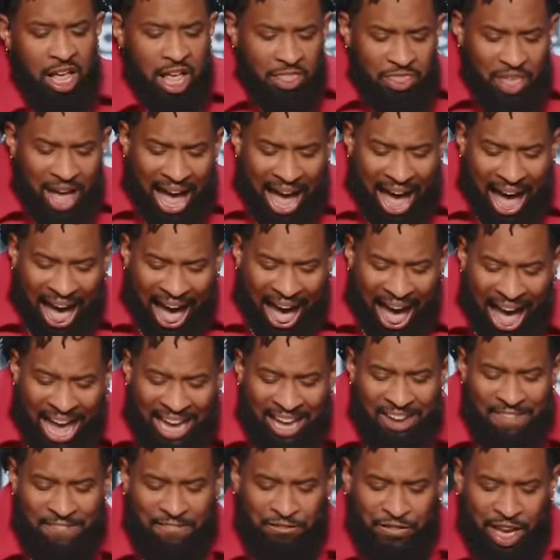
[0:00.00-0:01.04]
the I
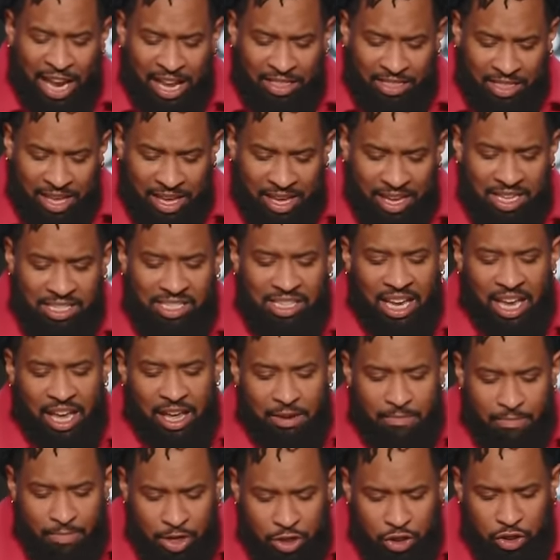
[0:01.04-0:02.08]
in faith is
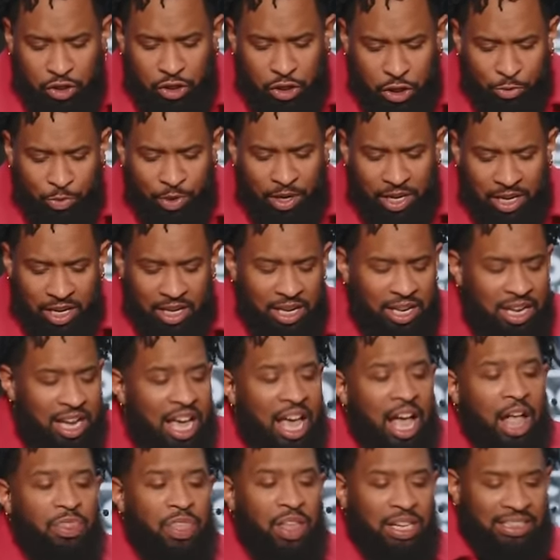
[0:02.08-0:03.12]
immaturity.
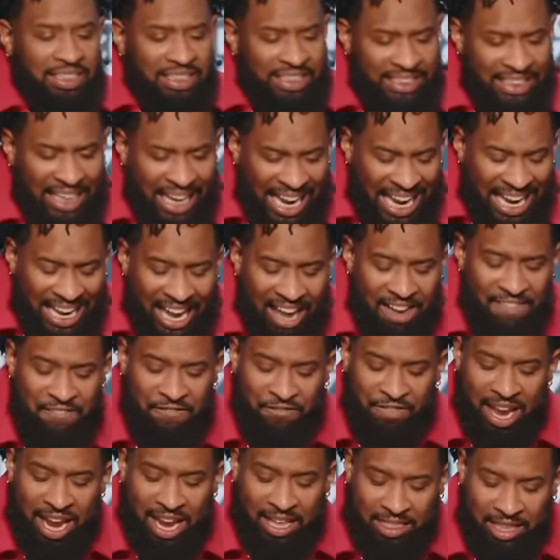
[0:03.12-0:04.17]
The T in
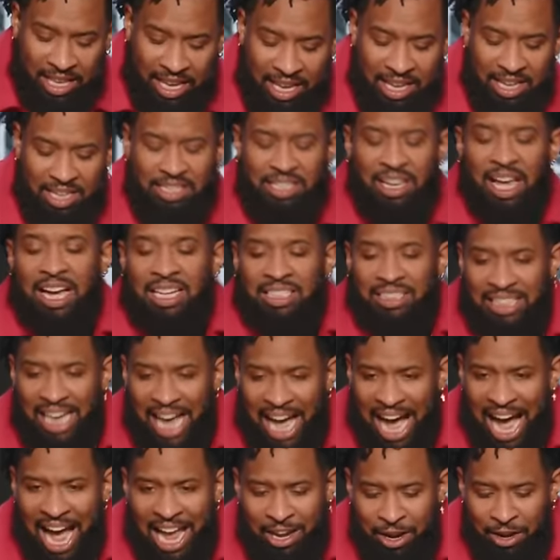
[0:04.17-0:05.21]
faith is
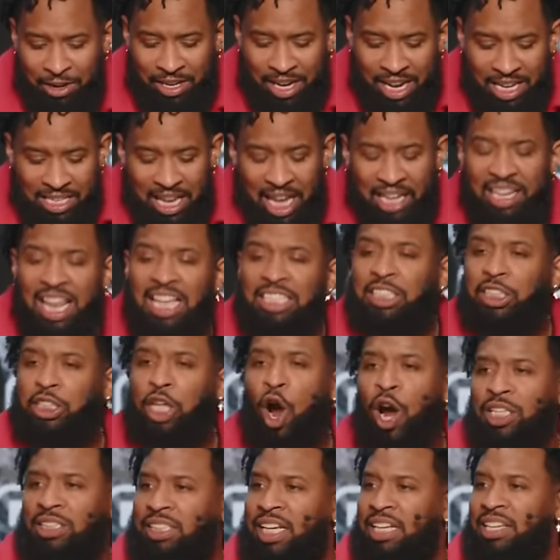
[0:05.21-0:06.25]
tiredness. Let's
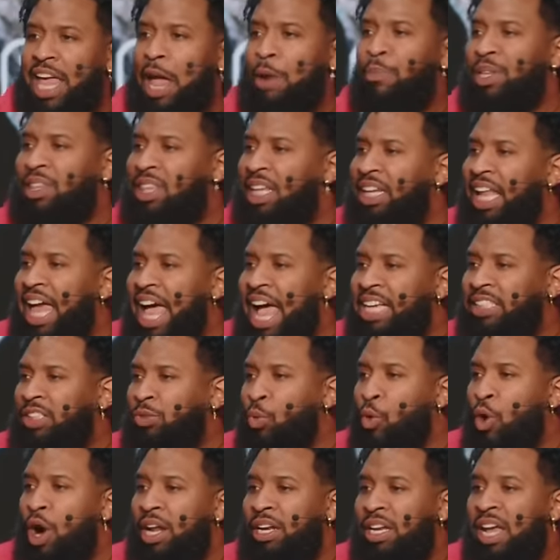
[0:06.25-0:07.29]
start today with the last
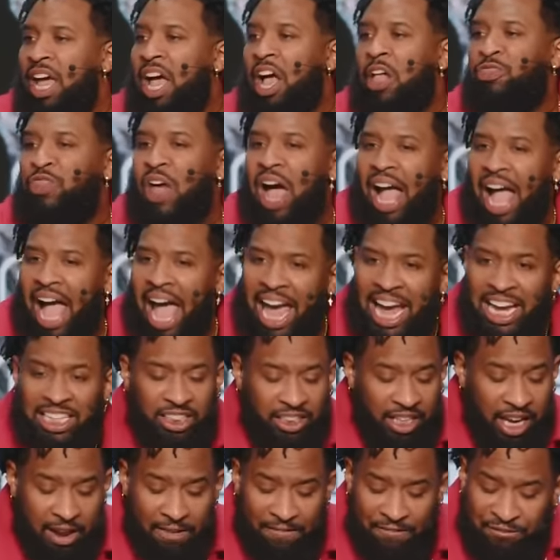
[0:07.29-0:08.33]
one. The H
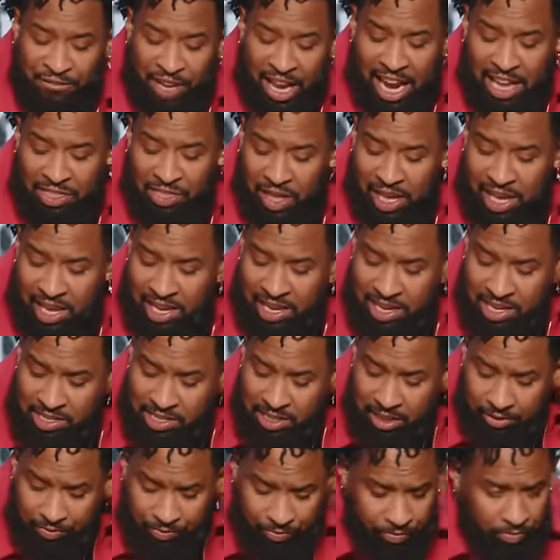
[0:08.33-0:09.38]
in faith is
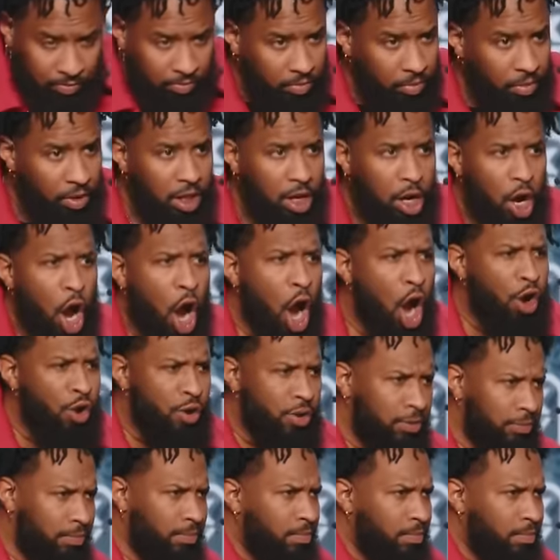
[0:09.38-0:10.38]
hurt.